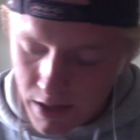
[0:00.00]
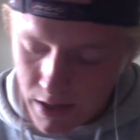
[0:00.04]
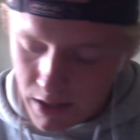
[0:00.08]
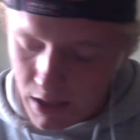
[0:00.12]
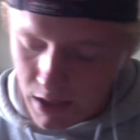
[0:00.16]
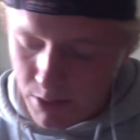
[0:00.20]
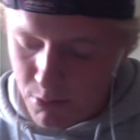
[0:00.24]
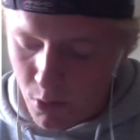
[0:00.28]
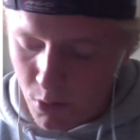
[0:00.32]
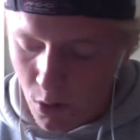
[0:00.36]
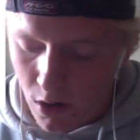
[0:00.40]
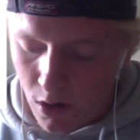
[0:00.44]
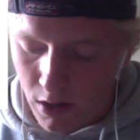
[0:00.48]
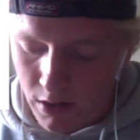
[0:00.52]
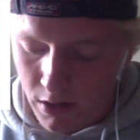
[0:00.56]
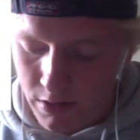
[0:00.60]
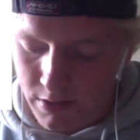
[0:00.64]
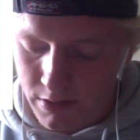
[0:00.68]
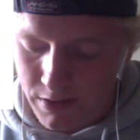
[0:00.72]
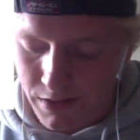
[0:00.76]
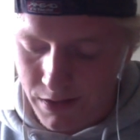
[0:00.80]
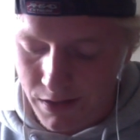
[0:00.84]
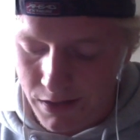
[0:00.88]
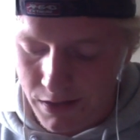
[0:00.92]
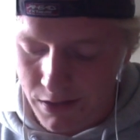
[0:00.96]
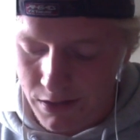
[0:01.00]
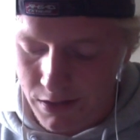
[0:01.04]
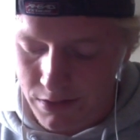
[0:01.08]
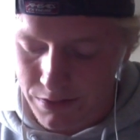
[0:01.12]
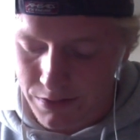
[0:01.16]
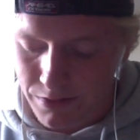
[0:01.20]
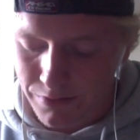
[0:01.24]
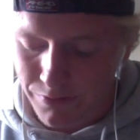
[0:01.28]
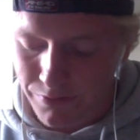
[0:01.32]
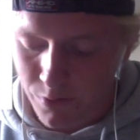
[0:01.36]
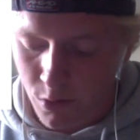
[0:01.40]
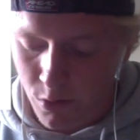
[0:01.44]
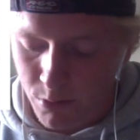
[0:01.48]
Kemba Walker is going to
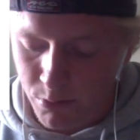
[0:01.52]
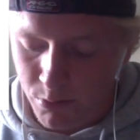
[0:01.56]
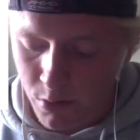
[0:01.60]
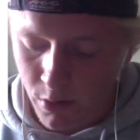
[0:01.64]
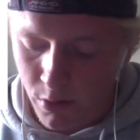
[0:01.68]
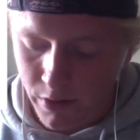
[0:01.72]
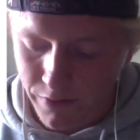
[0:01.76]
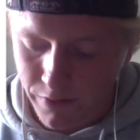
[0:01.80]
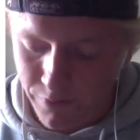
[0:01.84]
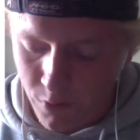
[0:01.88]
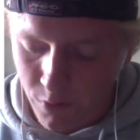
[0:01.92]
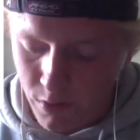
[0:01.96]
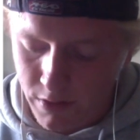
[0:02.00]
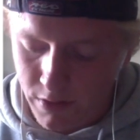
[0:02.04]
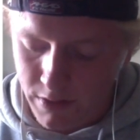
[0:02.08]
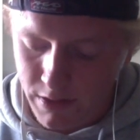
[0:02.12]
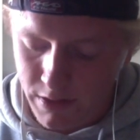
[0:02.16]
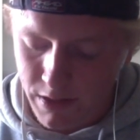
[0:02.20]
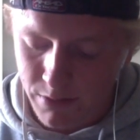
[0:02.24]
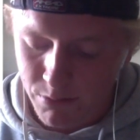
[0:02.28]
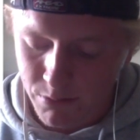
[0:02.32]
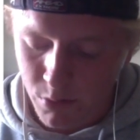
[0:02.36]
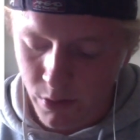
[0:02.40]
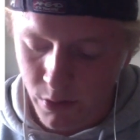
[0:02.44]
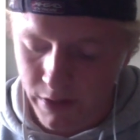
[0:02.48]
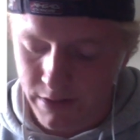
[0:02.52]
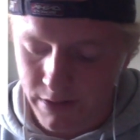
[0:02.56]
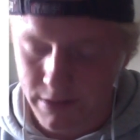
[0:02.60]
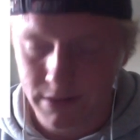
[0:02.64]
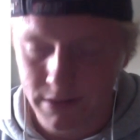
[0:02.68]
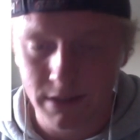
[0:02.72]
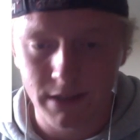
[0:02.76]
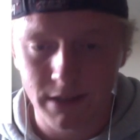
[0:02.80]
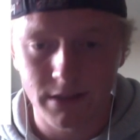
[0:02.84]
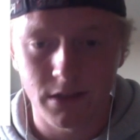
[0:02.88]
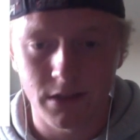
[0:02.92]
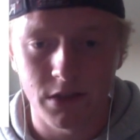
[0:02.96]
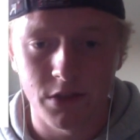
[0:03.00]
cost you
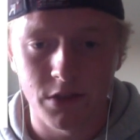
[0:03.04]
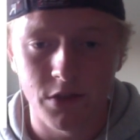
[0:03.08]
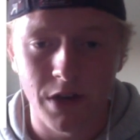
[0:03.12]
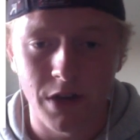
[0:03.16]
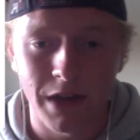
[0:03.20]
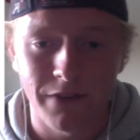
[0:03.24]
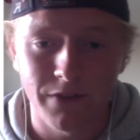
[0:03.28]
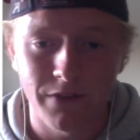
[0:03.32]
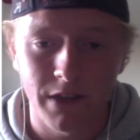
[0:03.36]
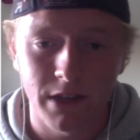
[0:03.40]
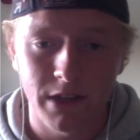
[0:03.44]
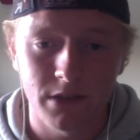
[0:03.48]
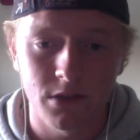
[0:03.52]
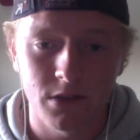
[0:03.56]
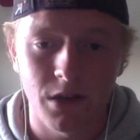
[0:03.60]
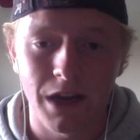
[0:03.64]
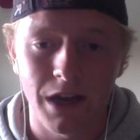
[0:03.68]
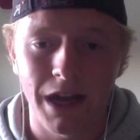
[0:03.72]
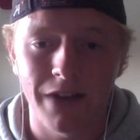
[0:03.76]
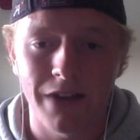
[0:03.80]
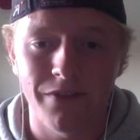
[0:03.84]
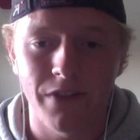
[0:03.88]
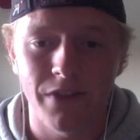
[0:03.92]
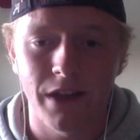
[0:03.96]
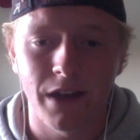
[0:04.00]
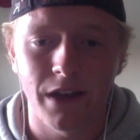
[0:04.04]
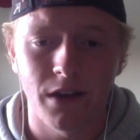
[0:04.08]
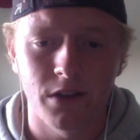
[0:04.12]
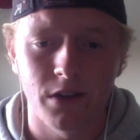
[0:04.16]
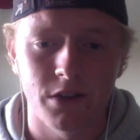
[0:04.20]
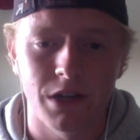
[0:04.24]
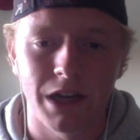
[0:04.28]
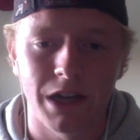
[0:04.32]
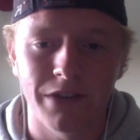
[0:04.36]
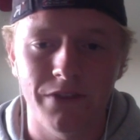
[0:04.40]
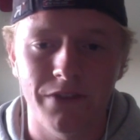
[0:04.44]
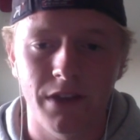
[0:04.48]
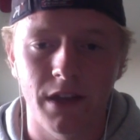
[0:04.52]
14.6 on draft day, so half that on
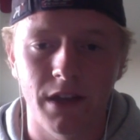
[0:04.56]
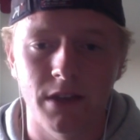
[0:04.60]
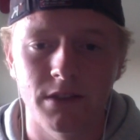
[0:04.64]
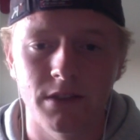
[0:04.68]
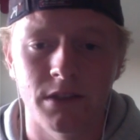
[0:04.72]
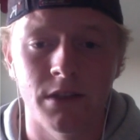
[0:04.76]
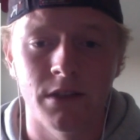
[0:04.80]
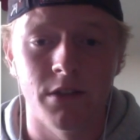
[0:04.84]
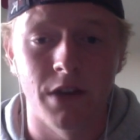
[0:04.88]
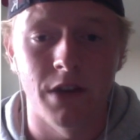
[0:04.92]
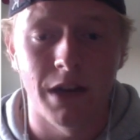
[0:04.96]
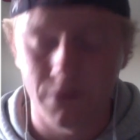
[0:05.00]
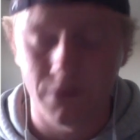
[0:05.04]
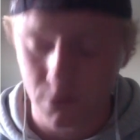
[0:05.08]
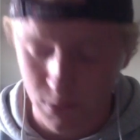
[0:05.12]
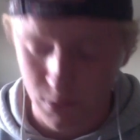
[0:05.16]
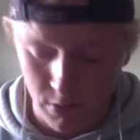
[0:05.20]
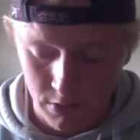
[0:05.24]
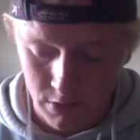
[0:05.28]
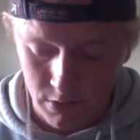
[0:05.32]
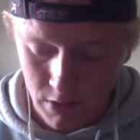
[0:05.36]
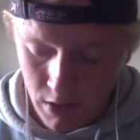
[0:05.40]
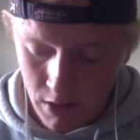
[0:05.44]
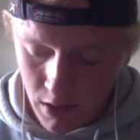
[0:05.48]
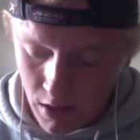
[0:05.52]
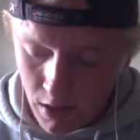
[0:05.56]
DraftKings and Draft Tools.